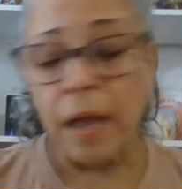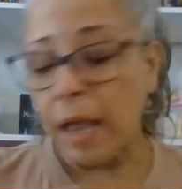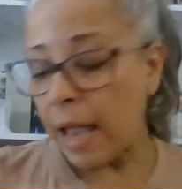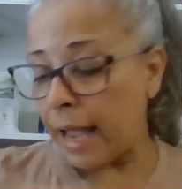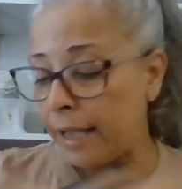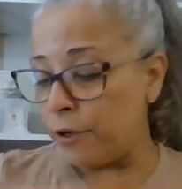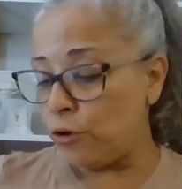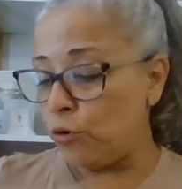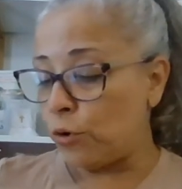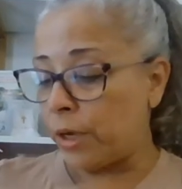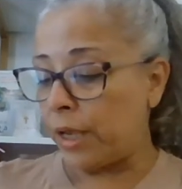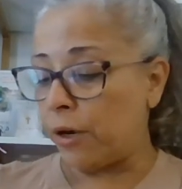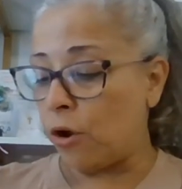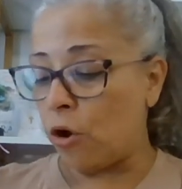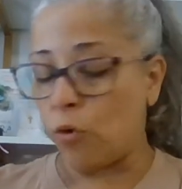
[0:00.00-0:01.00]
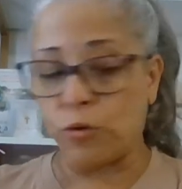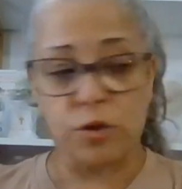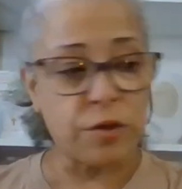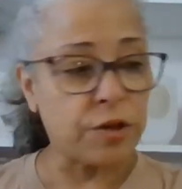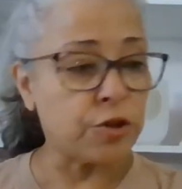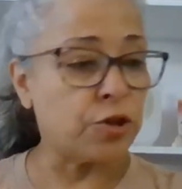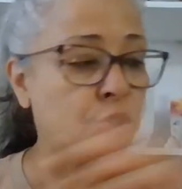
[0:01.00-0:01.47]
and you can go to
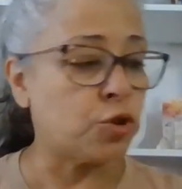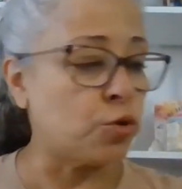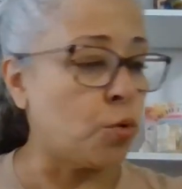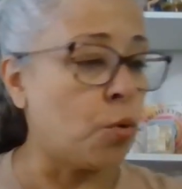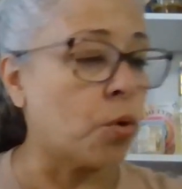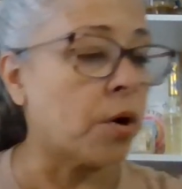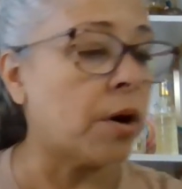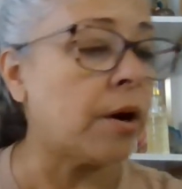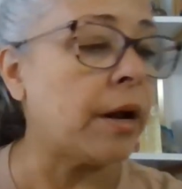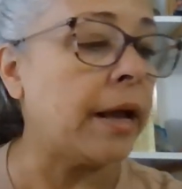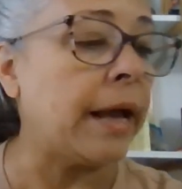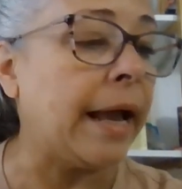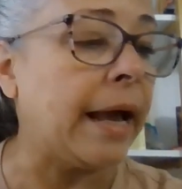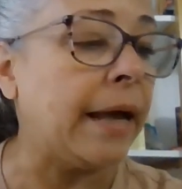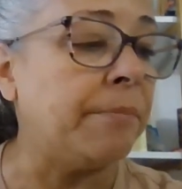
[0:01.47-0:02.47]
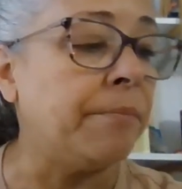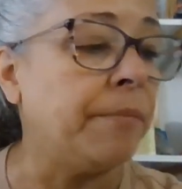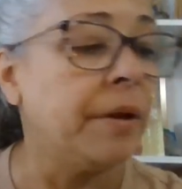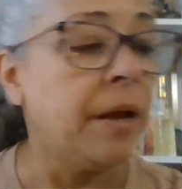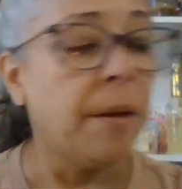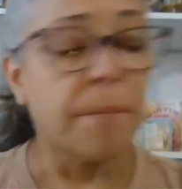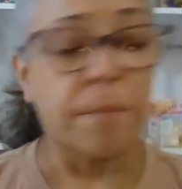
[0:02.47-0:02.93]
their store and
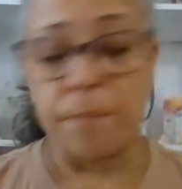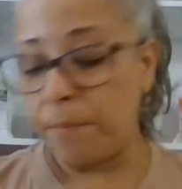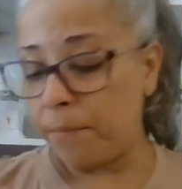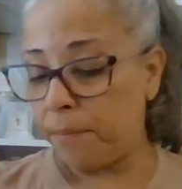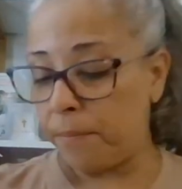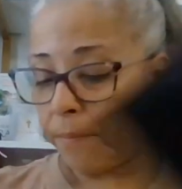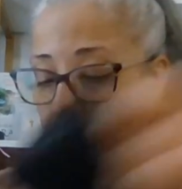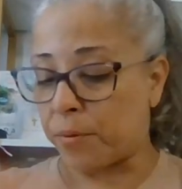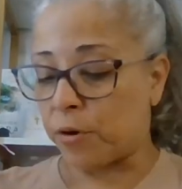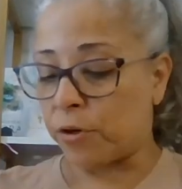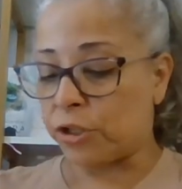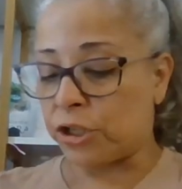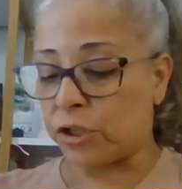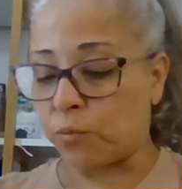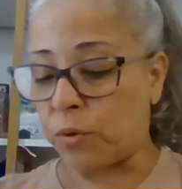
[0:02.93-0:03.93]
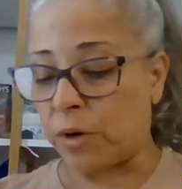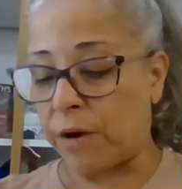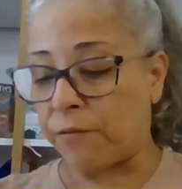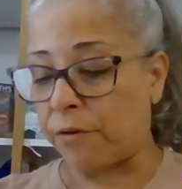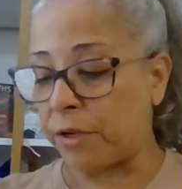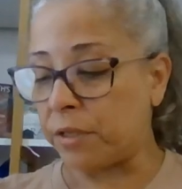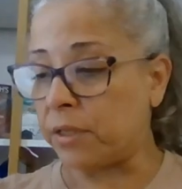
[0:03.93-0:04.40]
purchase
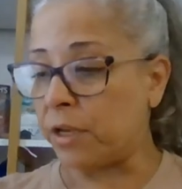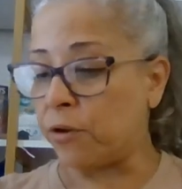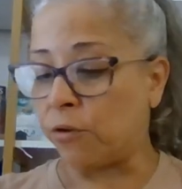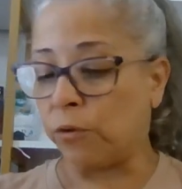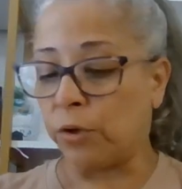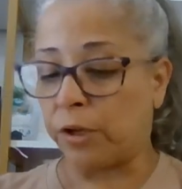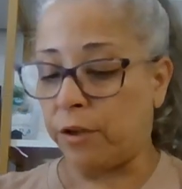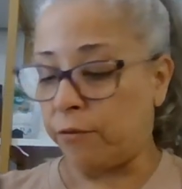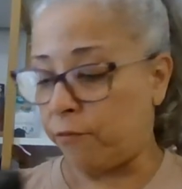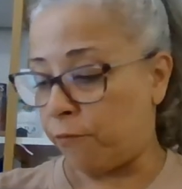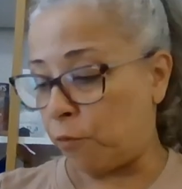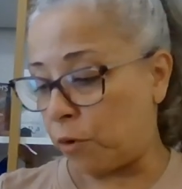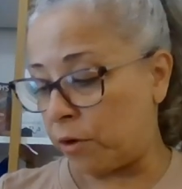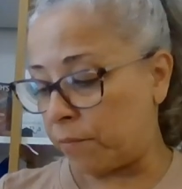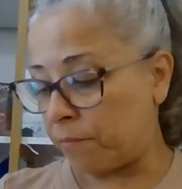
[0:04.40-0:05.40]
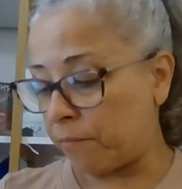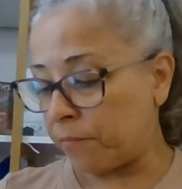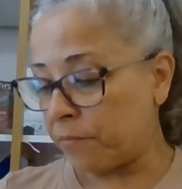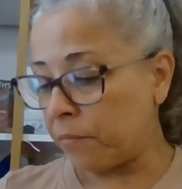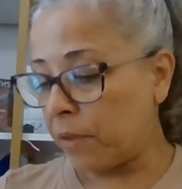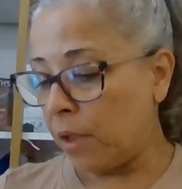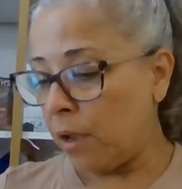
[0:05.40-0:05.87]
whatever it is that you're looking for.
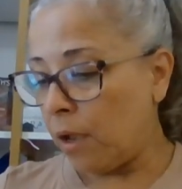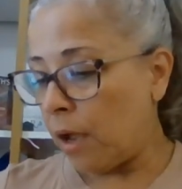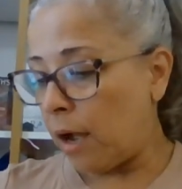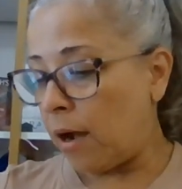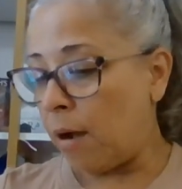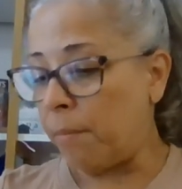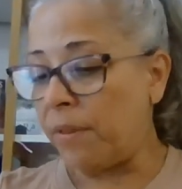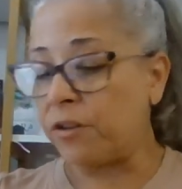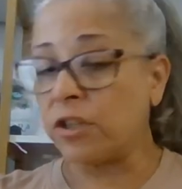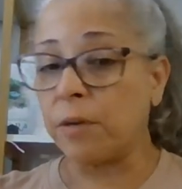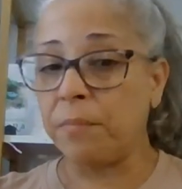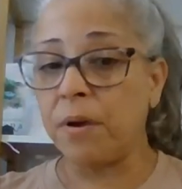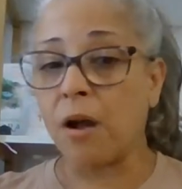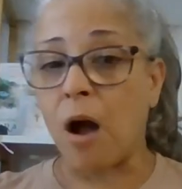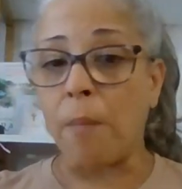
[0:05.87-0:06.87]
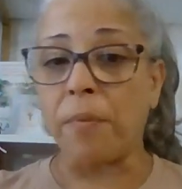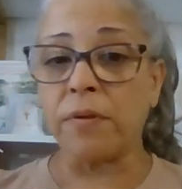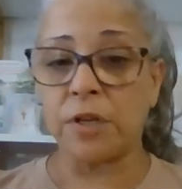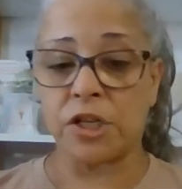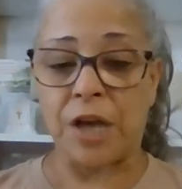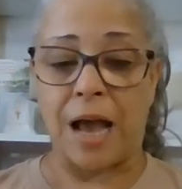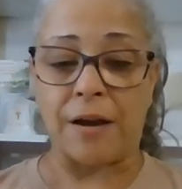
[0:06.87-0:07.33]
And there's going to be a couple
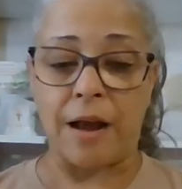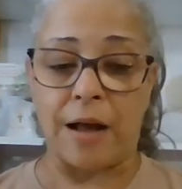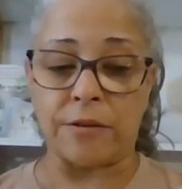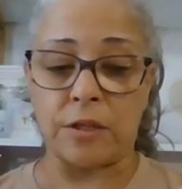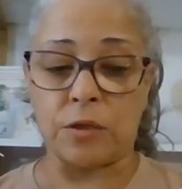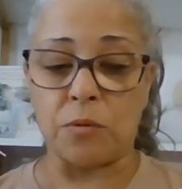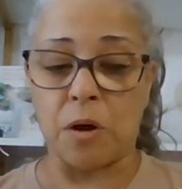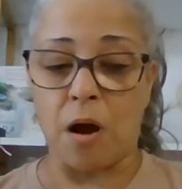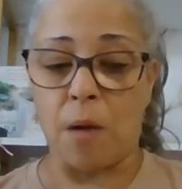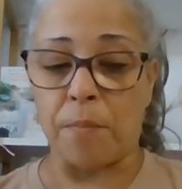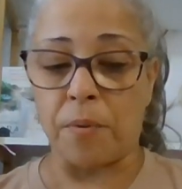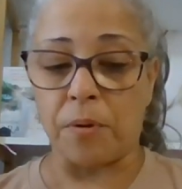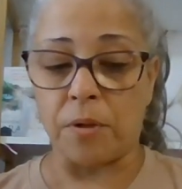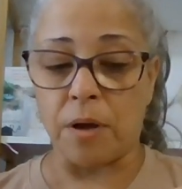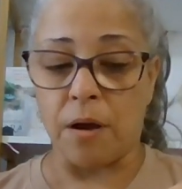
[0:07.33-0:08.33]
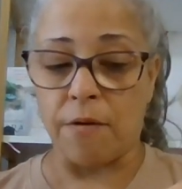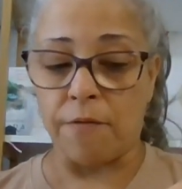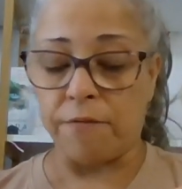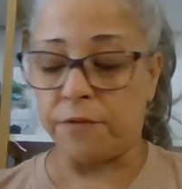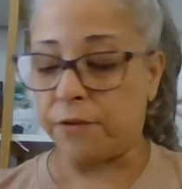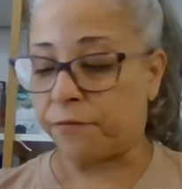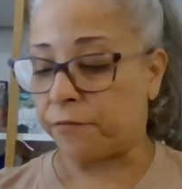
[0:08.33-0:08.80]
of shout outs to a couple of
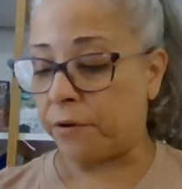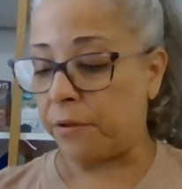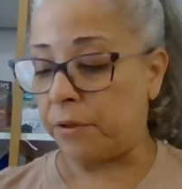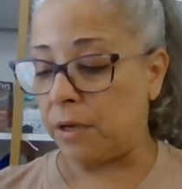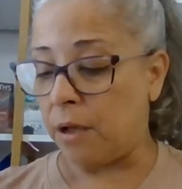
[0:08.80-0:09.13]
different